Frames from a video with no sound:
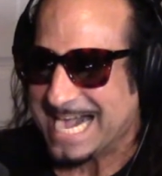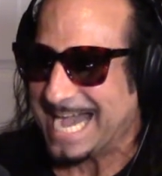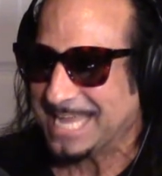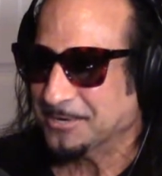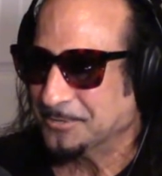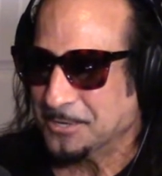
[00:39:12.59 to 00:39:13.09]

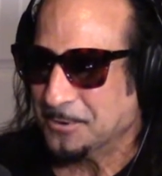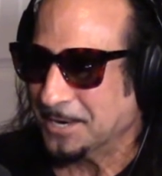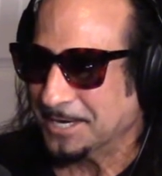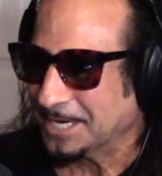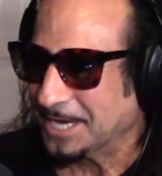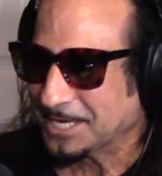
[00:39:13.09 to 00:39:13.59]
I don't know,
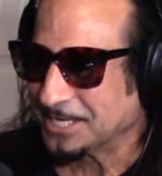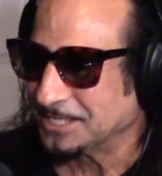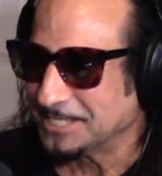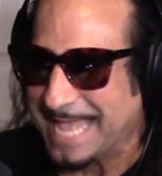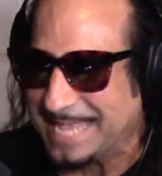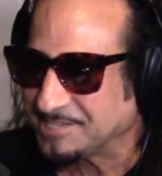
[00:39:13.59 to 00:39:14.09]
a, a
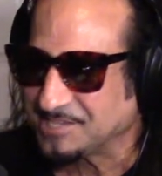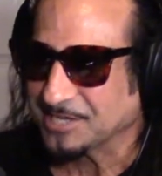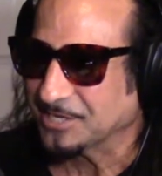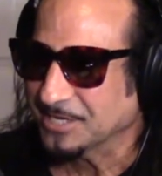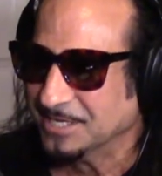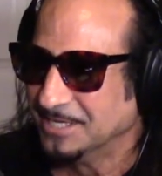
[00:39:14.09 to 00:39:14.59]

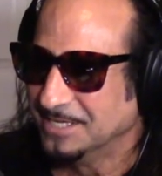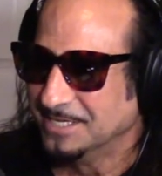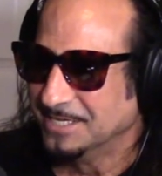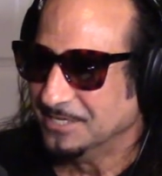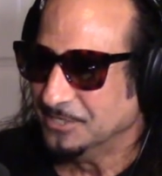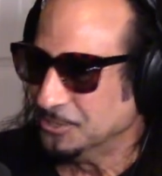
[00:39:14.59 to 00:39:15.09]
classic
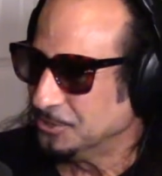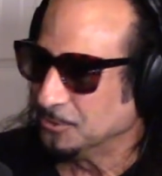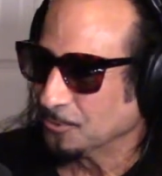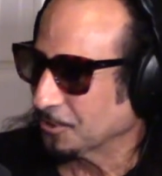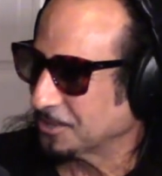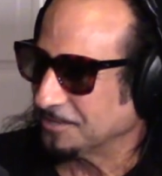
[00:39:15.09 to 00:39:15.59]
New
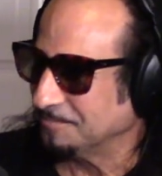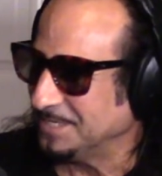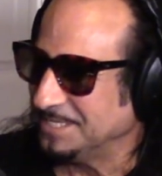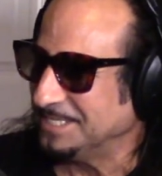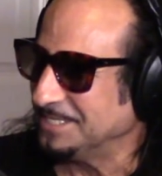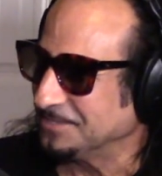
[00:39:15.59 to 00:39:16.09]
York
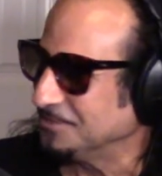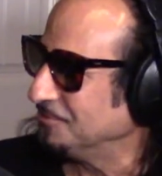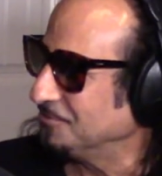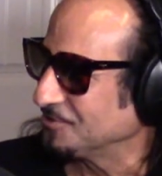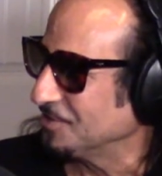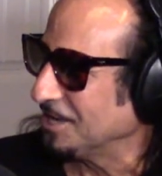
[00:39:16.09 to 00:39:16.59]
comedian
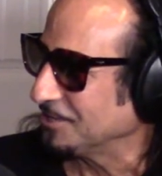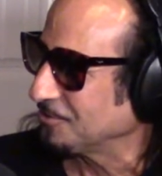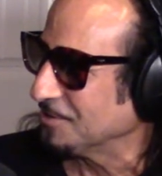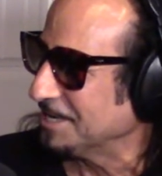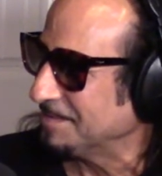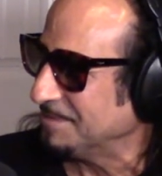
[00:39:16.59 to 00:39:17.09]
who's not
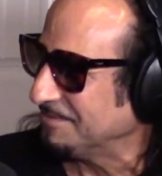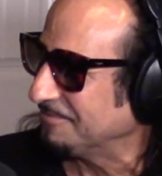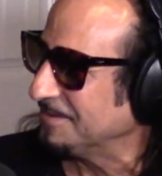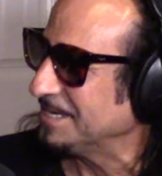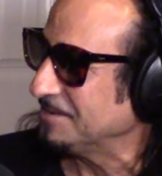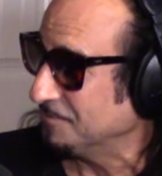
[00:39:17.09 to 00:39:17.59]
trying to be
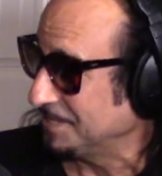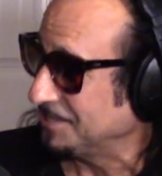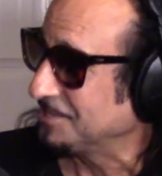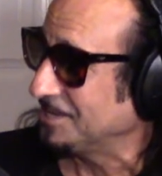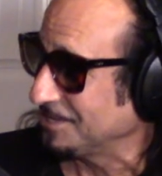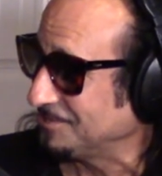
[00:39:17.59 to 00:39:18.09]
funny when he
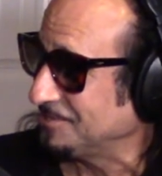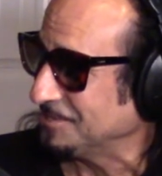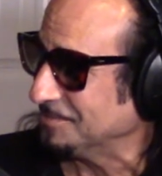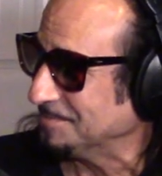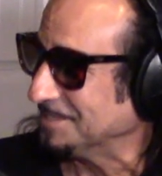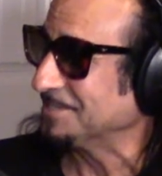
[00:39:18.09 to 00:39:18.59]
talks to
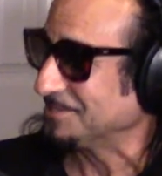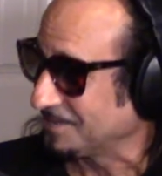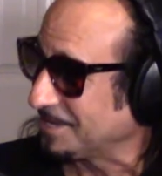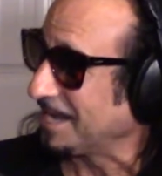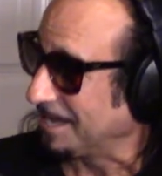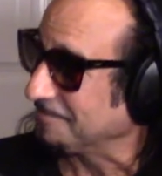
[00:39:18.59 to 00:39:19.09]
you, but it's
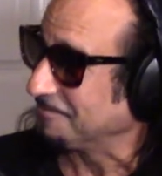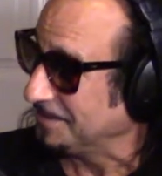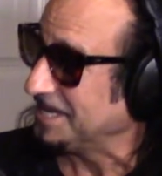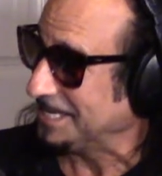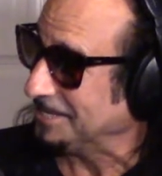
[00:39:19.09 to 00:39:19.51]
kind of funny.